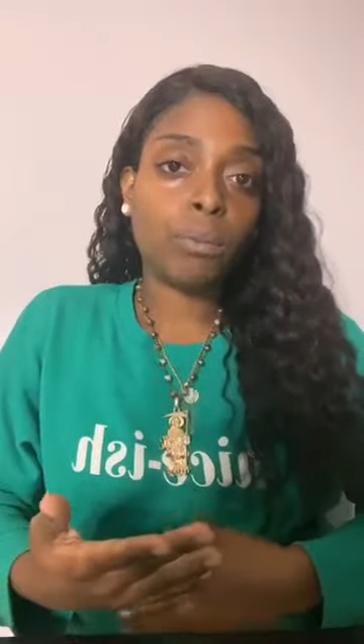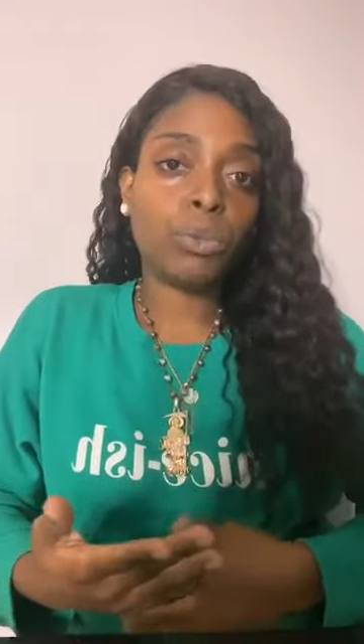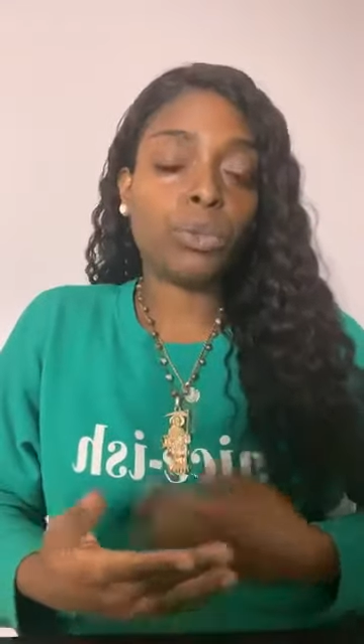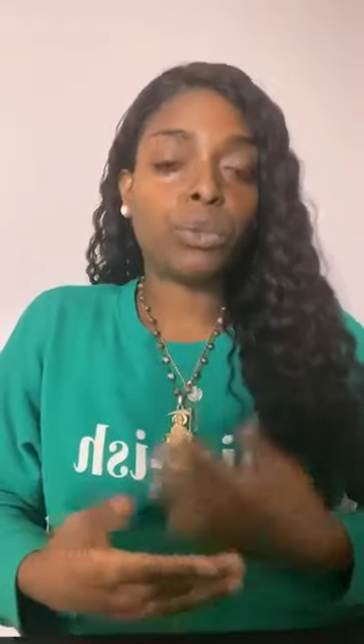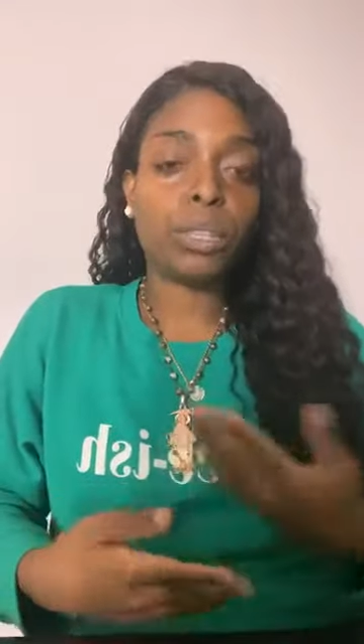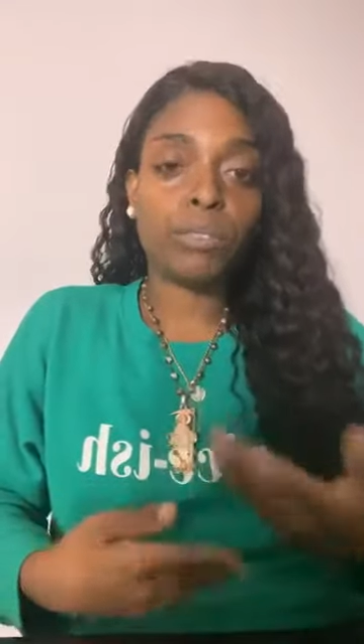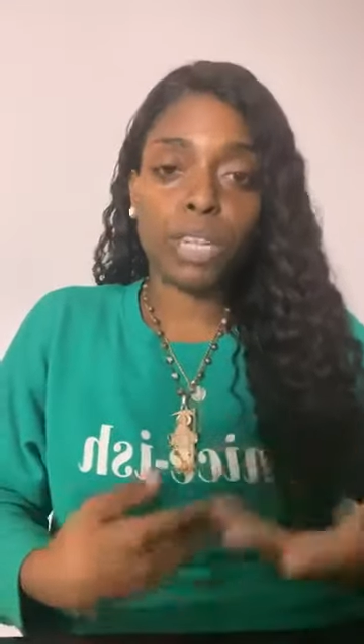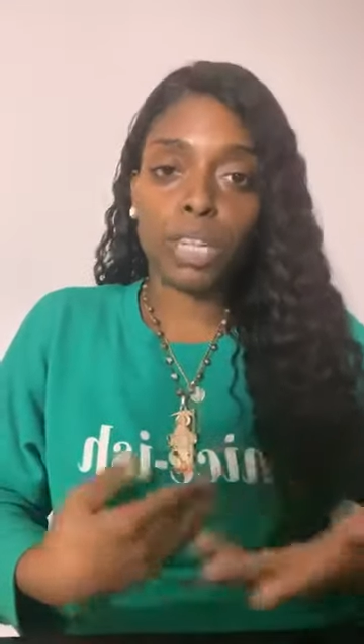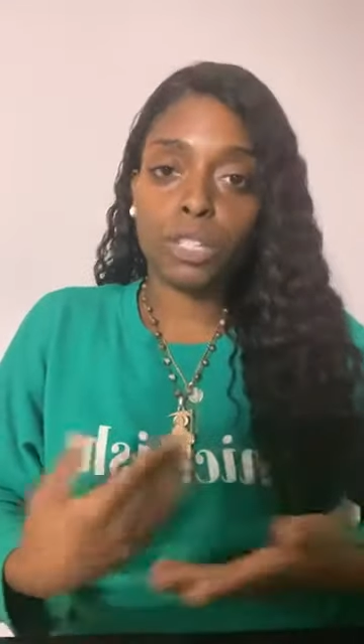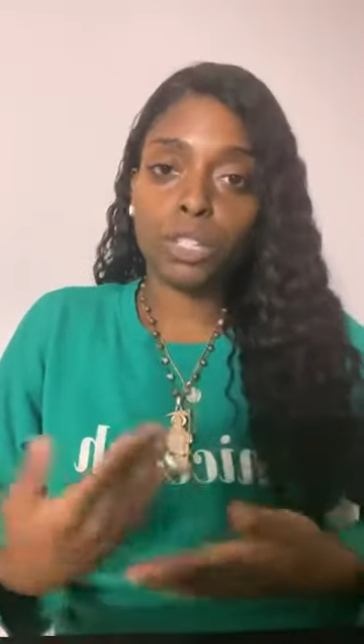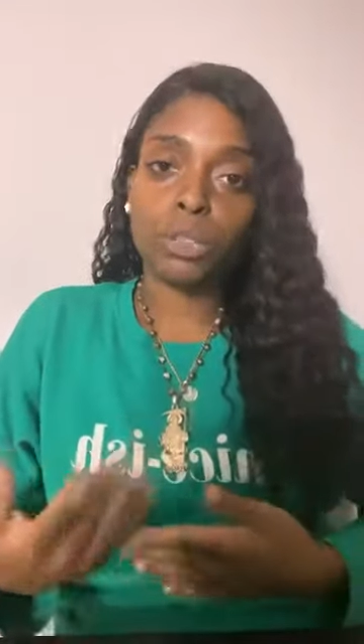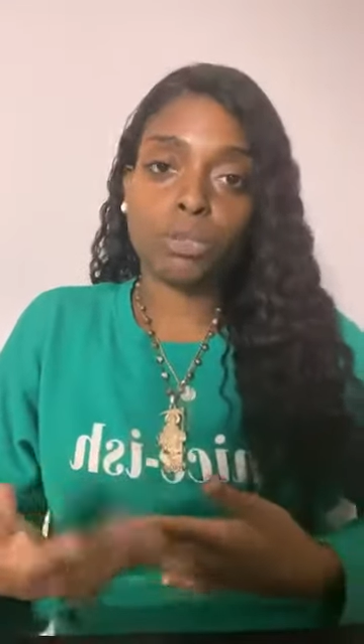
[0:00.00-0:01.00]
through
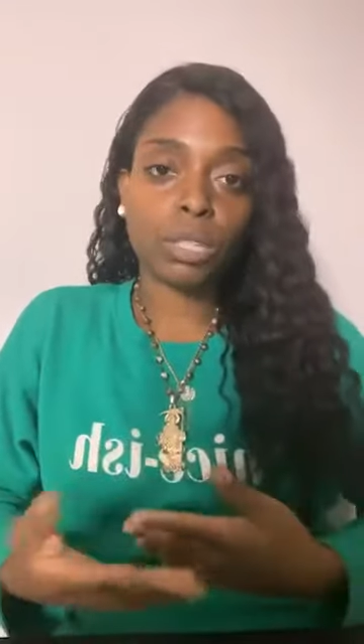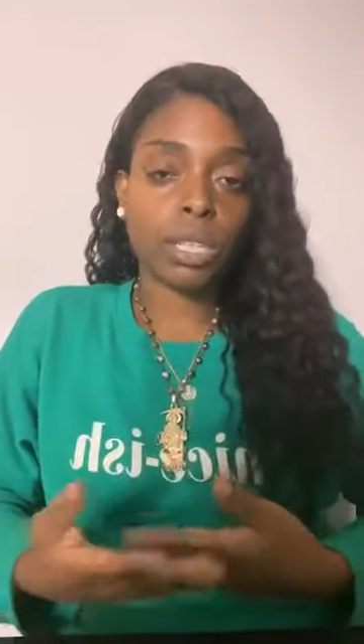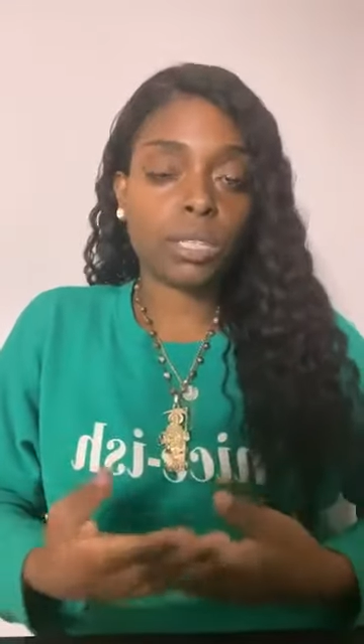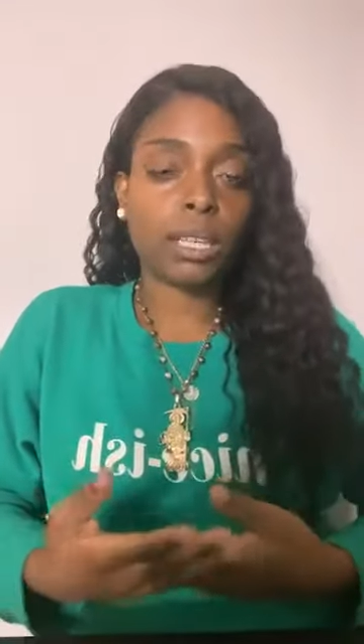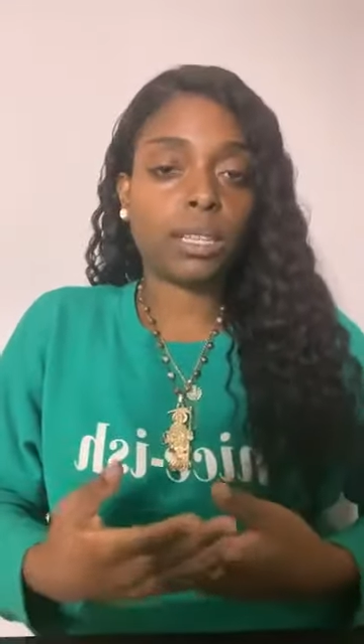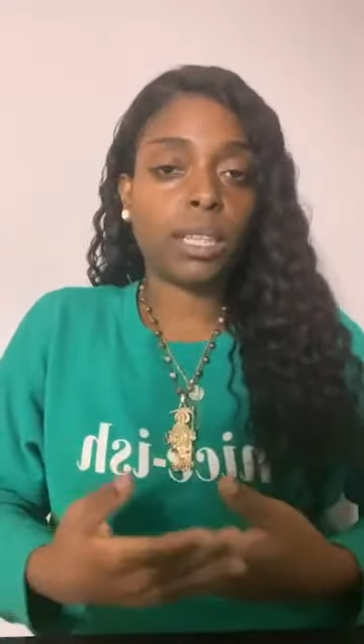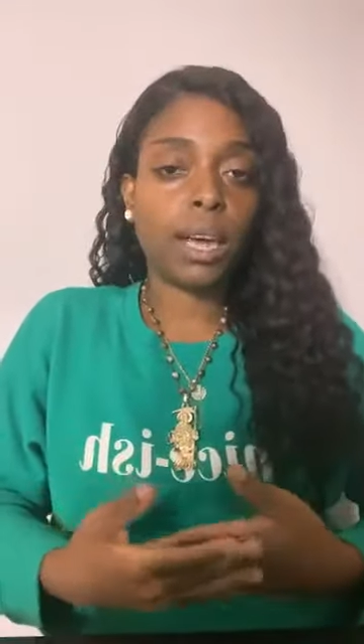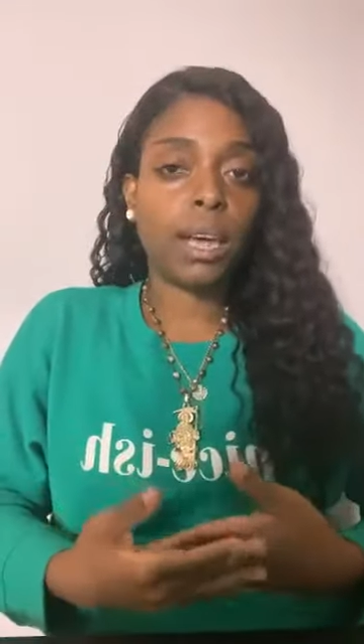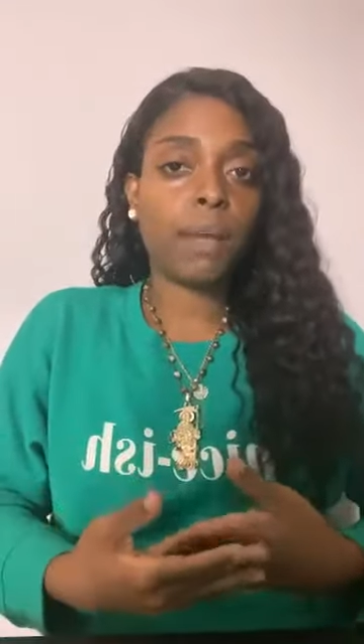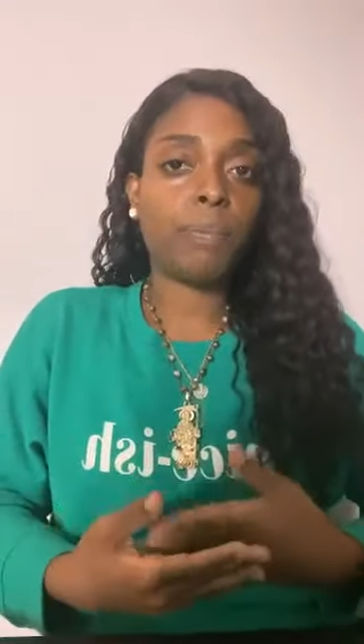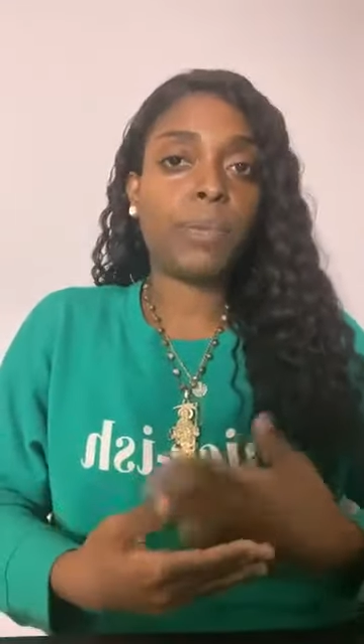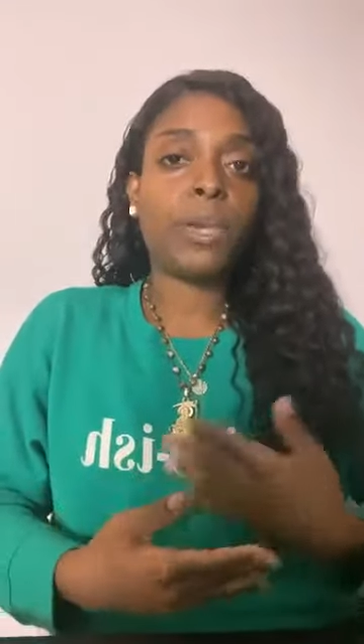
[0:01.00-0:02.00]
divination, through things like
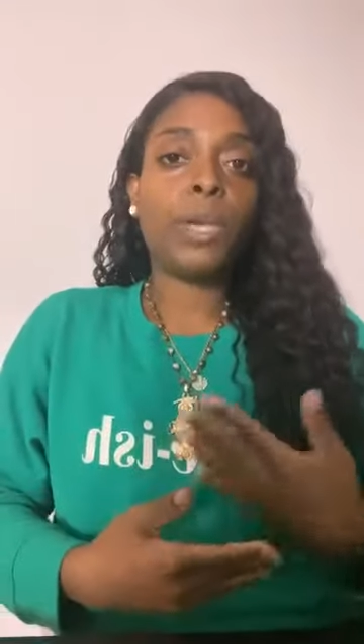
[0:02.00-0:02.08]
that,